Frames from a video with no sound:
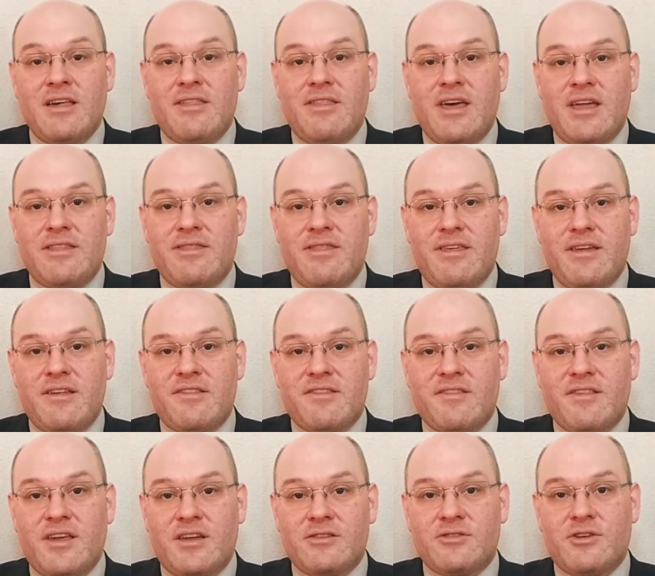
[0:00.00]
then
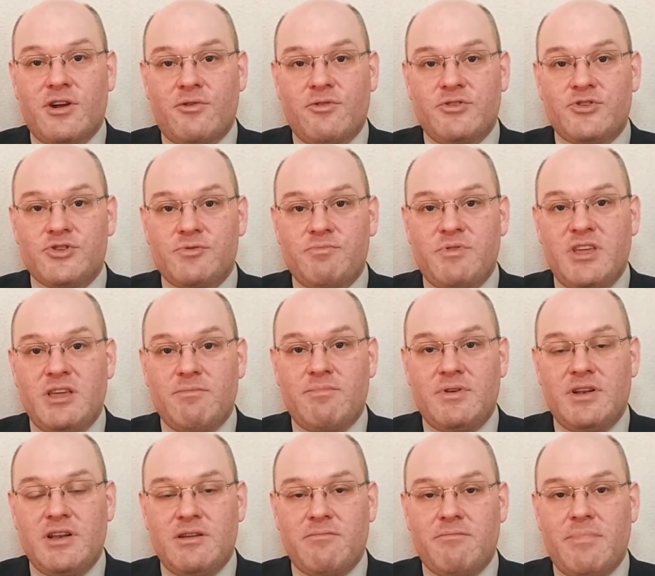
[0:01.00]
this encouraged
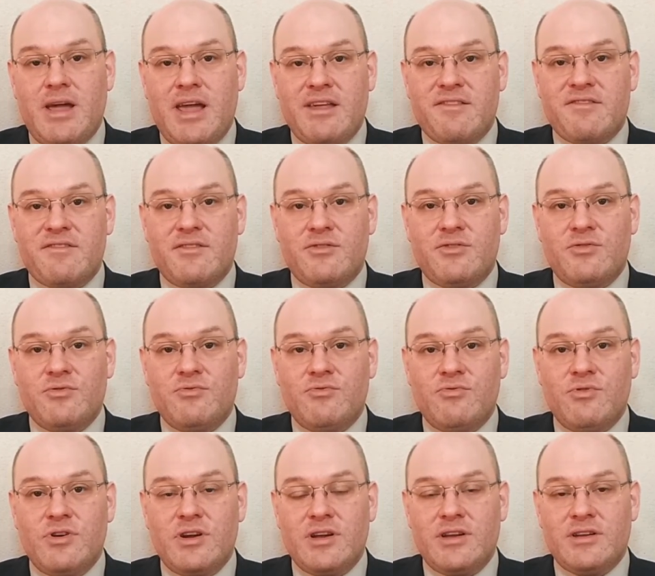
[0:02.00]
people best
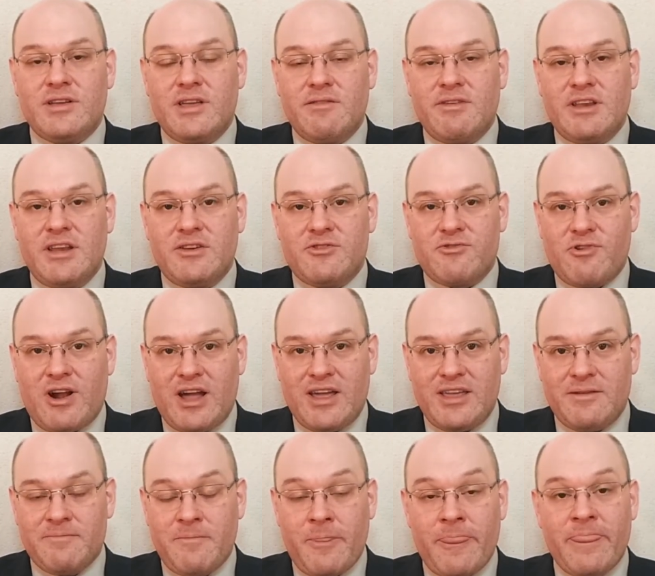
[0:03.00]
to give it a
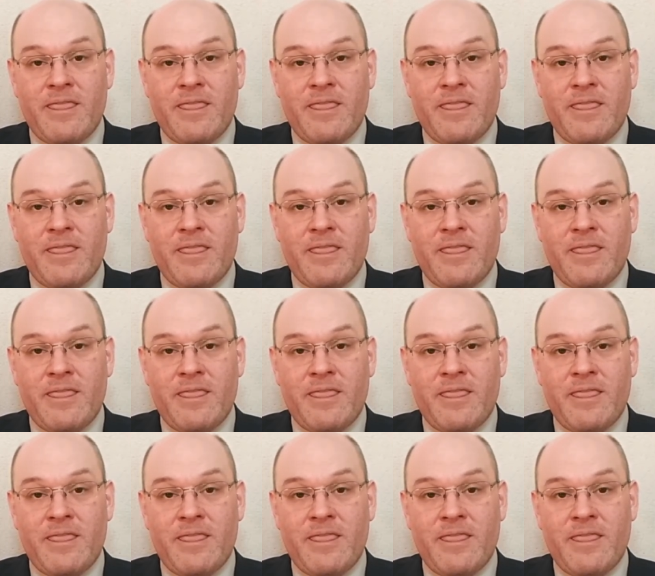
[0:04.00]
try.